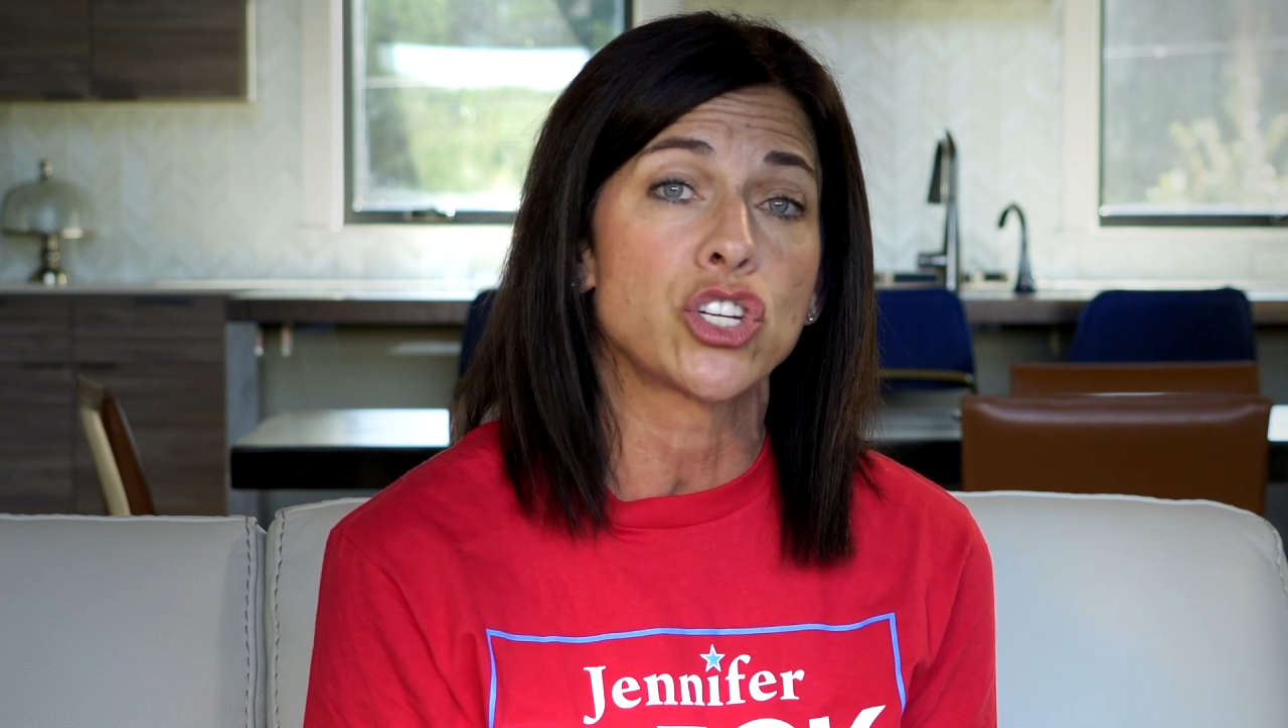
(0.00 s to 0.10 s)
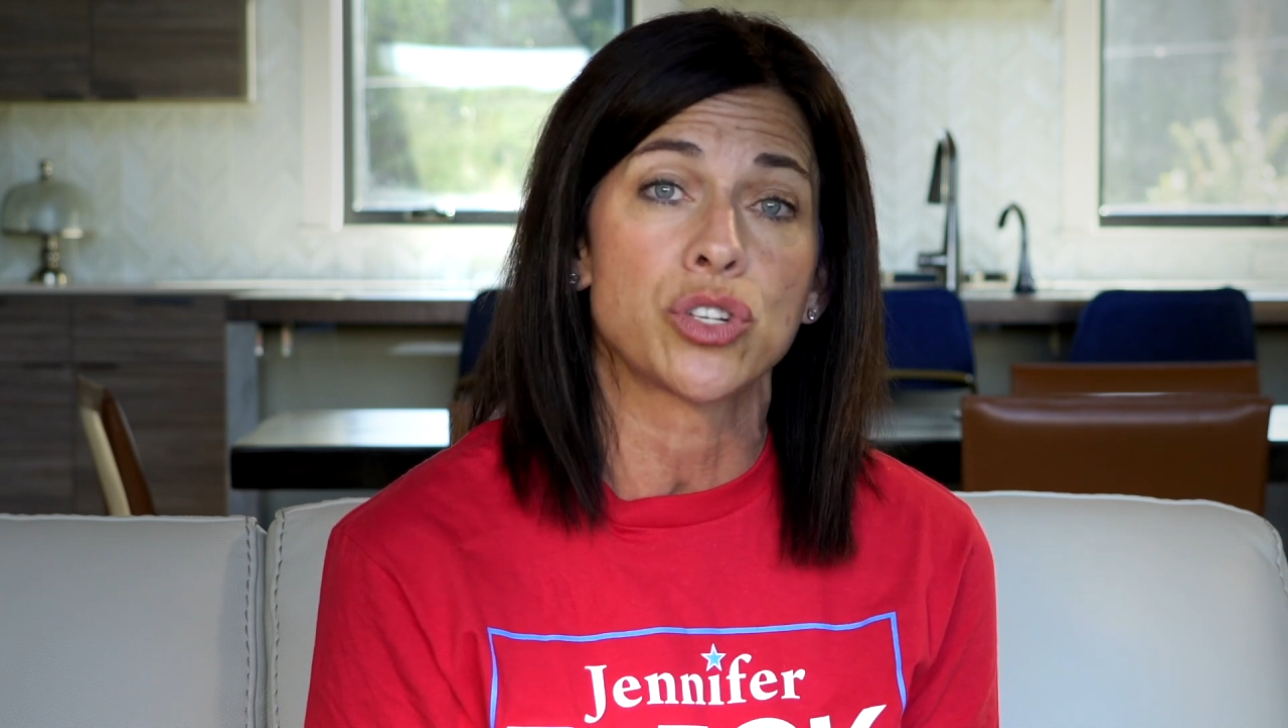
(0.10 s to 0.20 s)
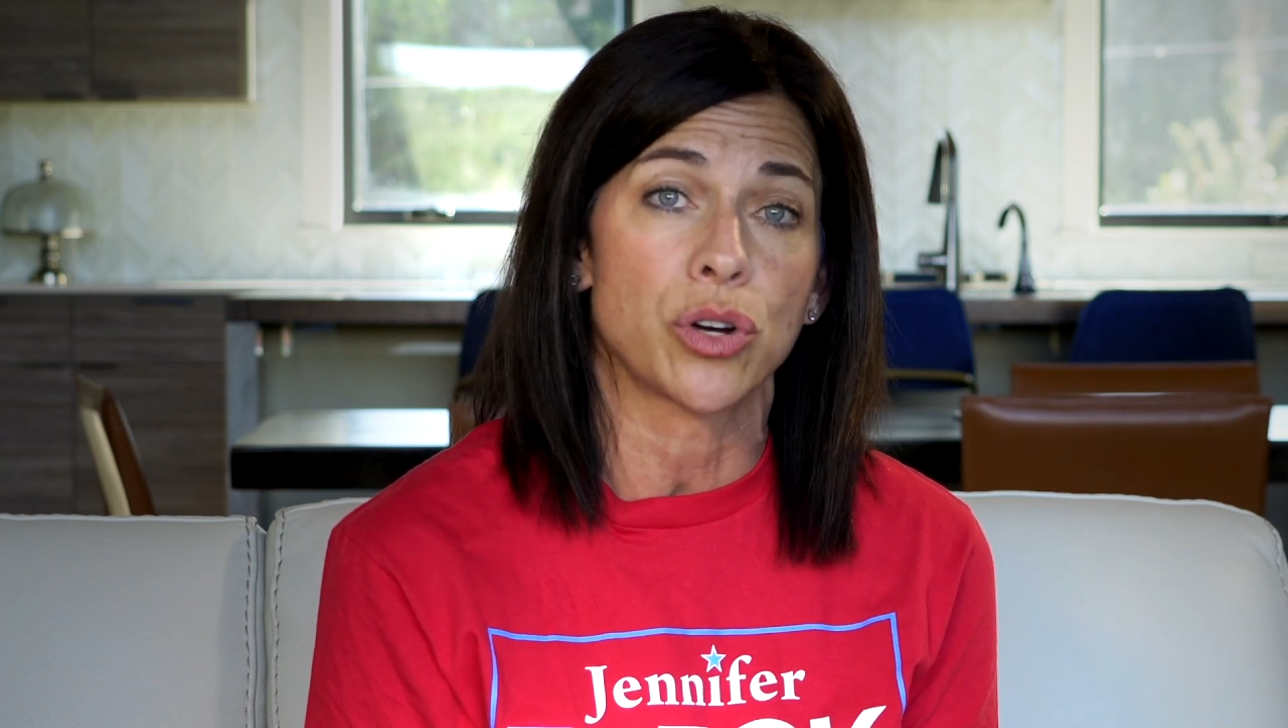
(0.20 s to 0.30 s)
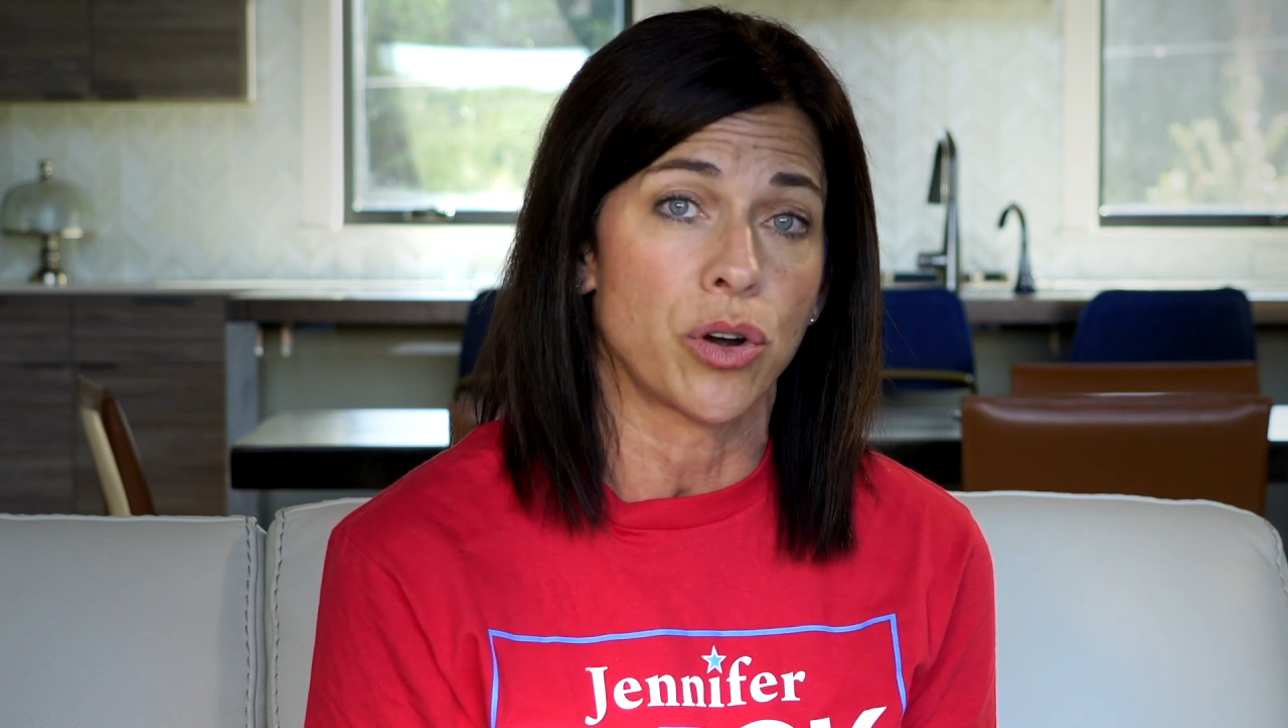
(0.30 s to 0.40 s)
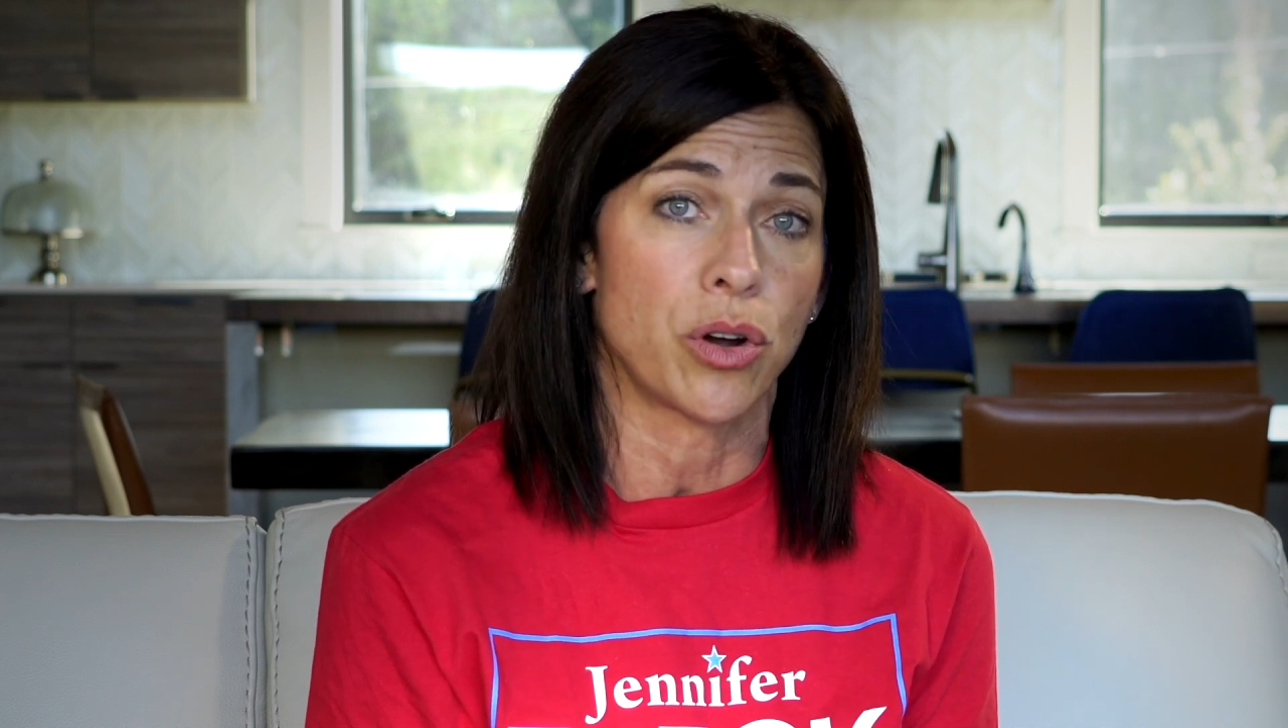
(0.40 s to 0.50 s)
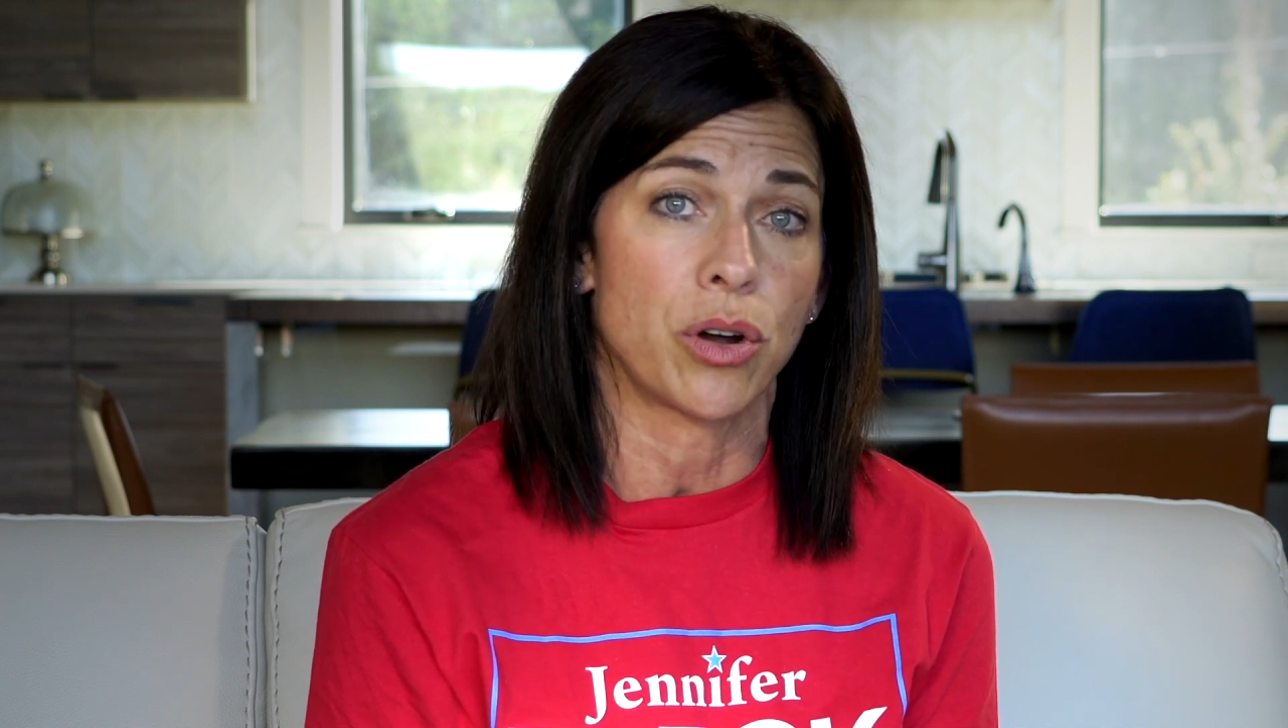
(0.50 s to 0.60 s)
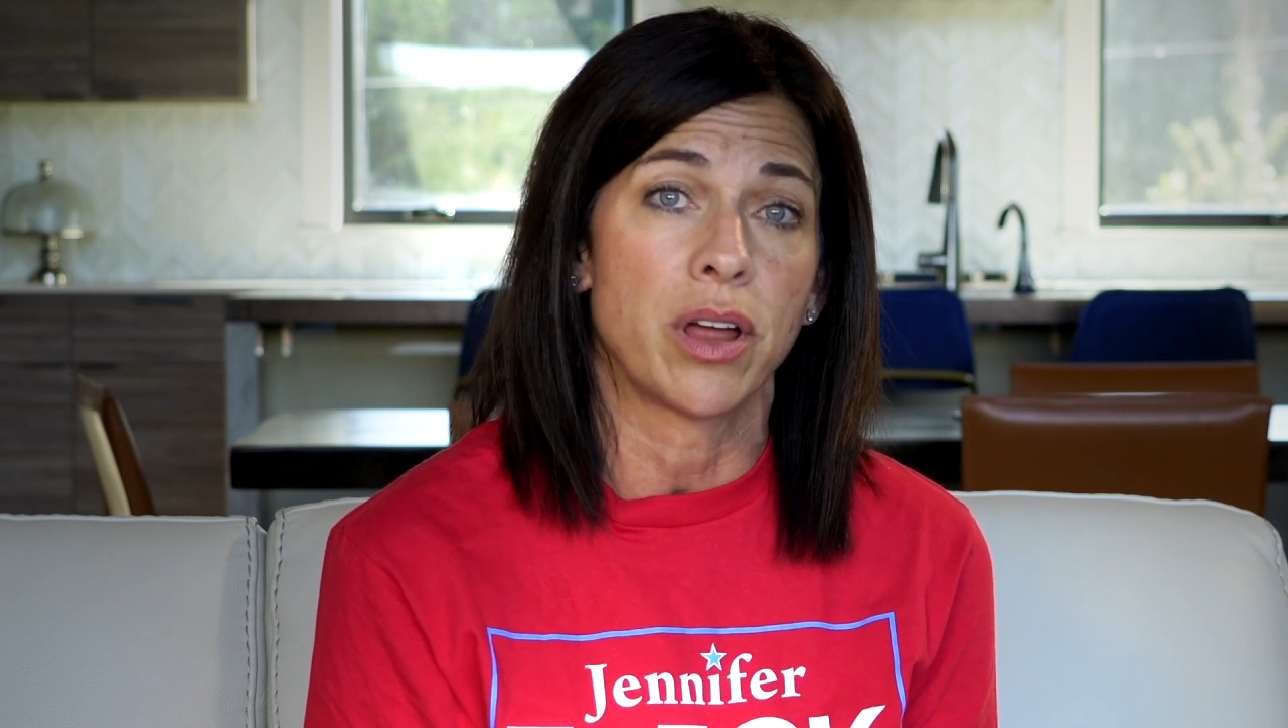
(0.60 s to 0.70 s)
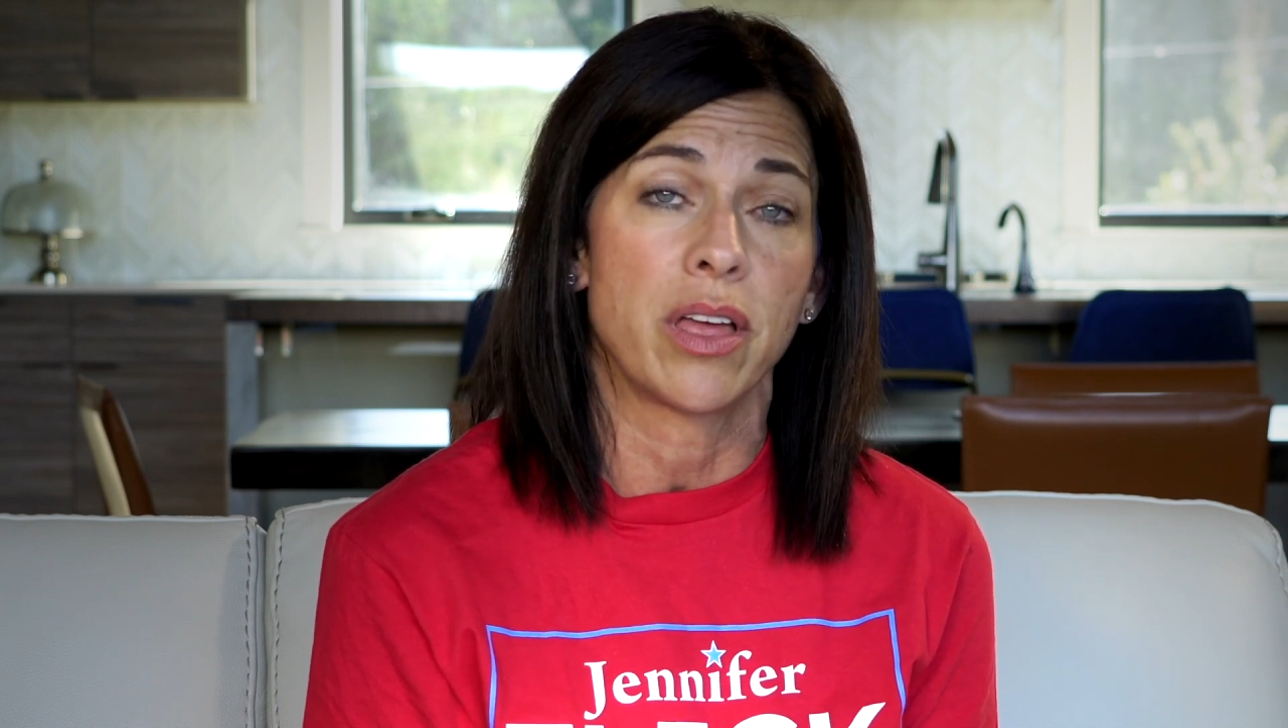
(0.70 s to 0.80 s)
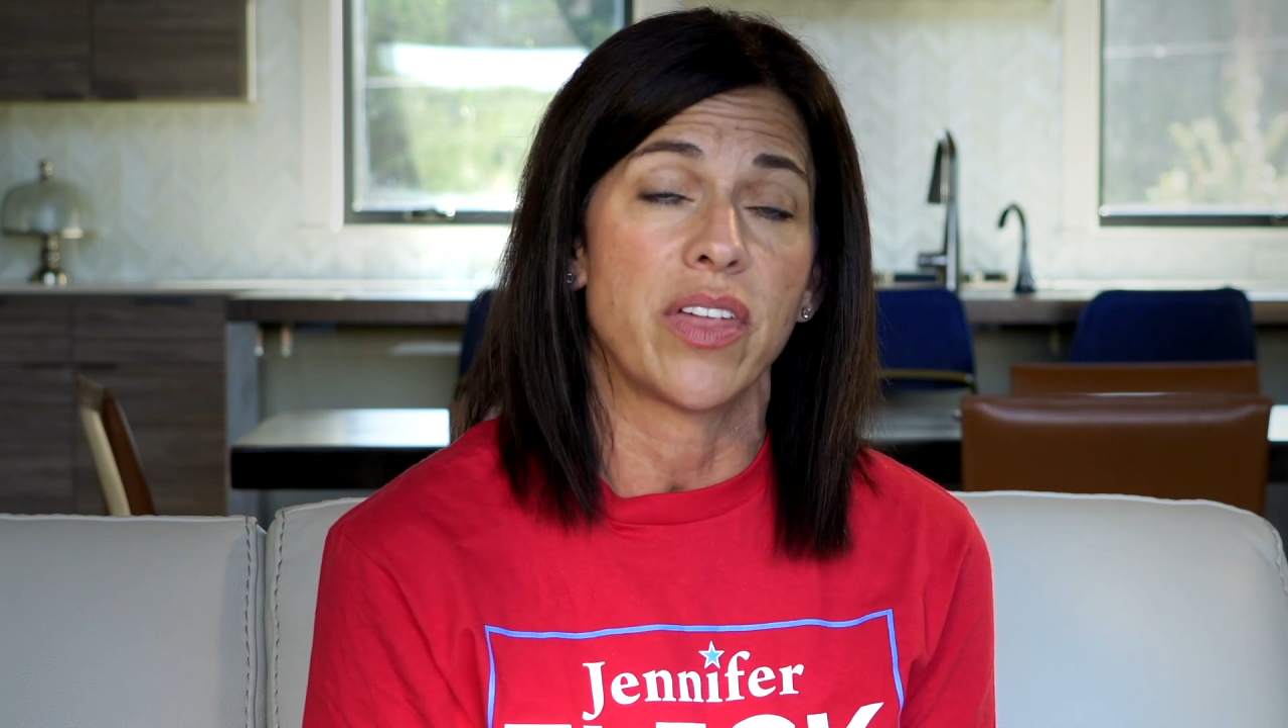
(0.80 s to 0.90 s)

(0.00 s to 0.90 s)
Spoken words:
sure